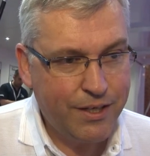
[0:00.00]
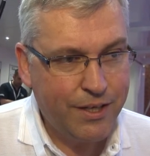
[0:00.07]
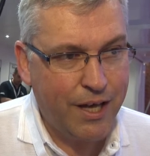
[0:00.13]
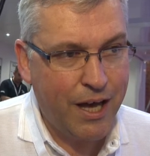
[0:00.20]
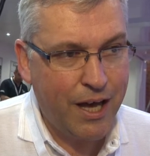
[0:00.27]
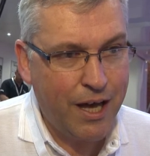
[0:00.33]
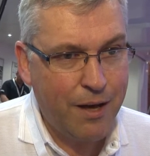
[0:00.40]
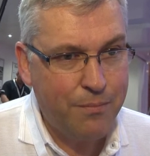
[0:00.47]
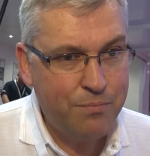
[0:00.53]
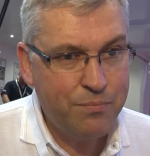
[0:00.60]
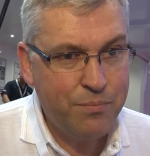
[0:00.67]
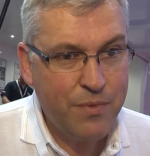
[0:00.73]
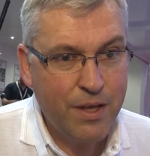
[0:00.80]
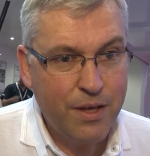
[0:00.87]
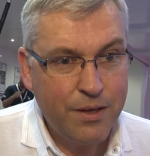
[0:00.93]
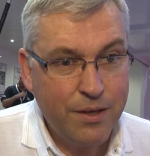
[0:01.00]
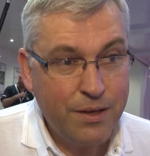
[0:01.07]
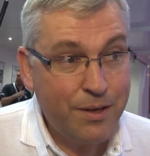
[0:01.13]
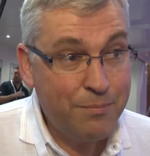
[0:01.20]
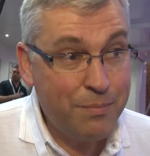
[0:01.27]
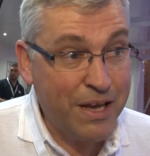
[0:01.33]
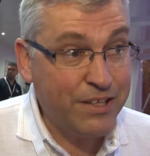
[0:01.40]
Oh, um, big news.
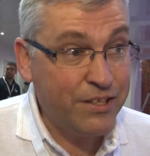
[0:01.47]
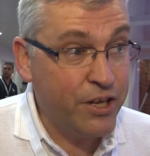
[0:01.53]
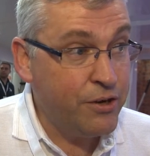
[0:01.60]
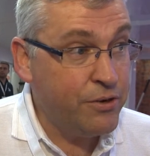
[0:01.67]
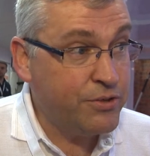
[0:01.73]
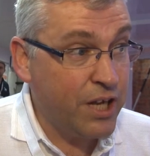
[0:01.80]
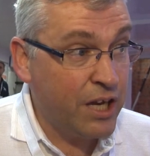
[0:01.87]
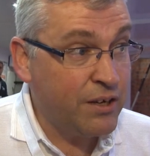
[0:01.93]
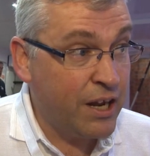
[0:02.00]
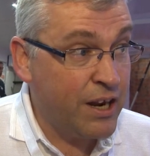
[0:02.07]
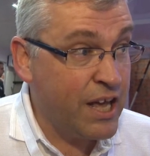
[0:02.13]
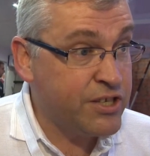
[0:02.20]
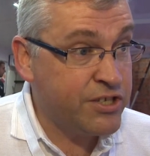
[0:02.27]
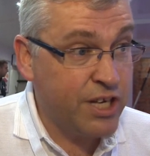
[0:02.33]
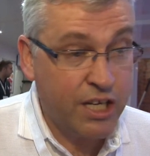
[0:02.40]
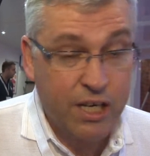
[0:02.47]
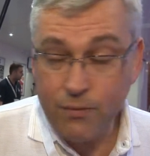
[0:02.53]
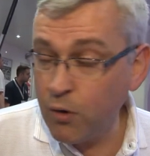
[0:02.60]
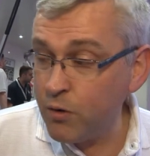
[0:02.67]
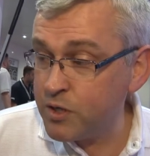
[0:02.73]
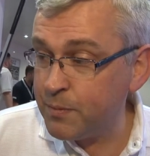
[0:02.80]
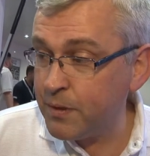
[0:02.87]
Big news, and, and Edgetech
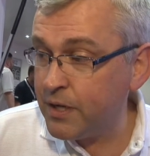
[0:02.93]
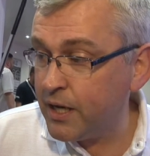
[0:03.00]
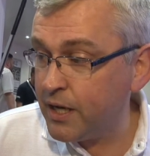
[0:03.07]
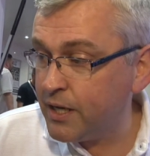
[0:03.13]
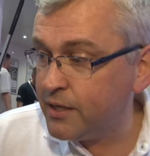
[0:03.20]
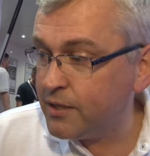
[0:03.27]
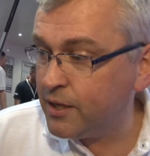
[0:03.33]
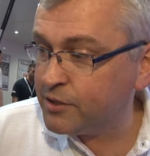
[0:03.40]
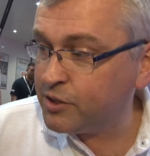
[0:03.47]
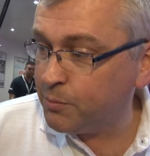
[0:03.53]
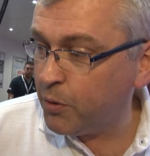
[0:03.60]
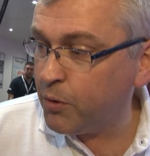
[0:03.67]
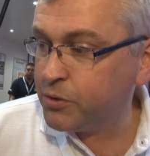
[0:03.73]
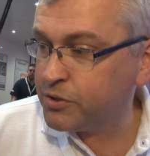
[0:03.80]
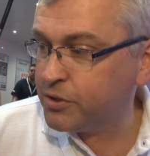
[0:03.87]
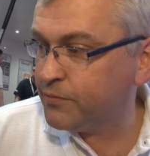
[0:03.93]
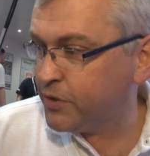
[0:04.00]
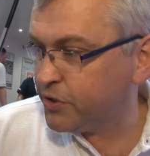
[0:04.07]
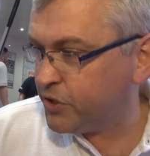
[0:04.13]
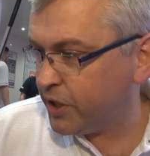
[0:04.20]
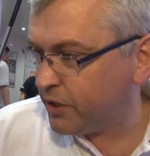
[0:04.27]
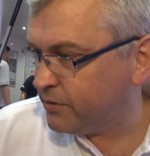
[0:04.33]
have always been a, a, supporter of
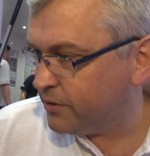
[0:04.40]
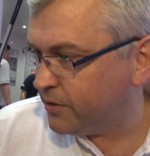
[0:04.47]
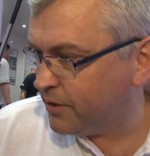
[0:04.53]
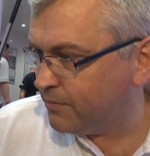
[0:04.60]
the show,